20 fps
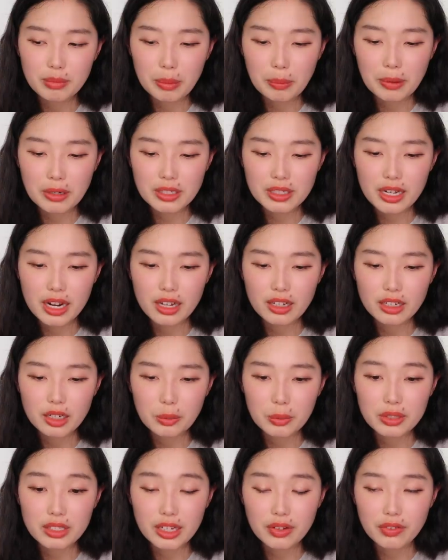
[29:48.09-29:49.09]
My personality
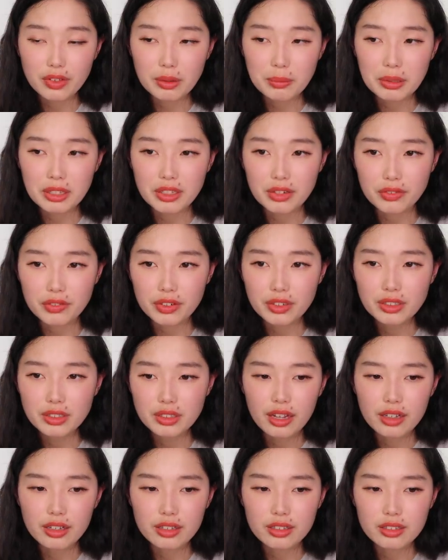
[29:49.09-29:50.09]
would definitely be different,
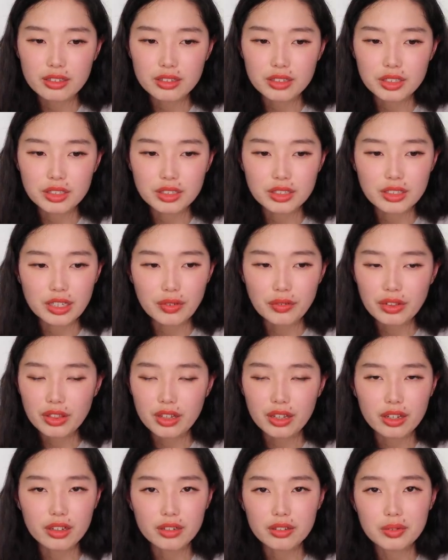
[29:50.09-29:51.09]
and just
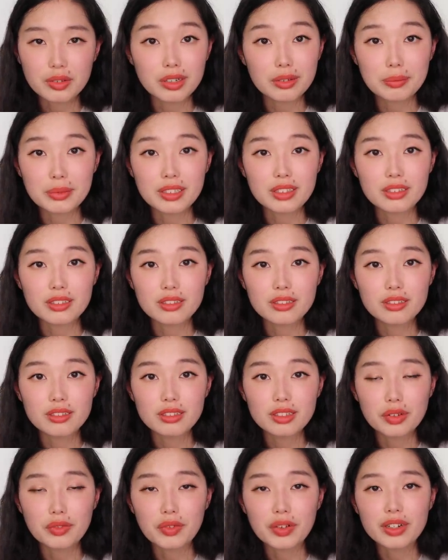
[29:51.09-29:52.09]
everything would have been
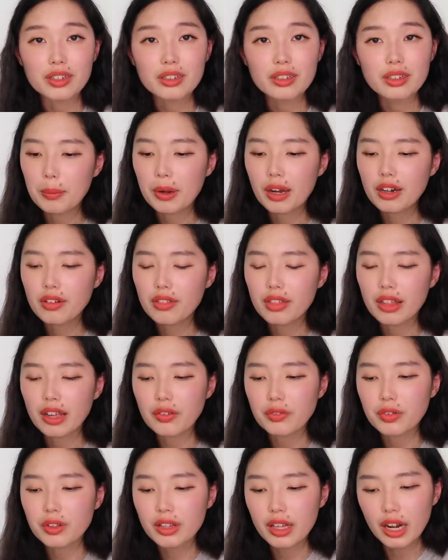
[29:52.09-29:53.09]
different. I'm kind of
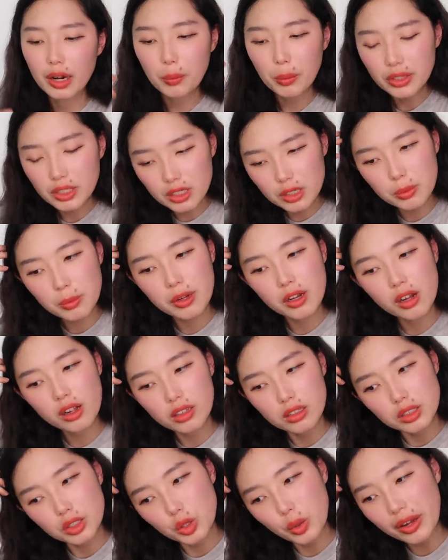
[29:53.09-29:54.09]
thankful that I went to community
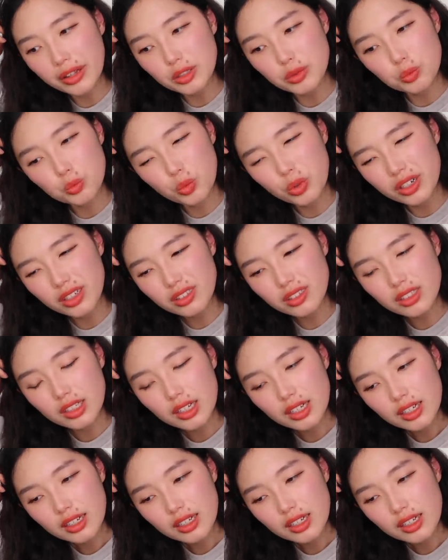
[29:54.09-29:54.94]
college, so I wouldn't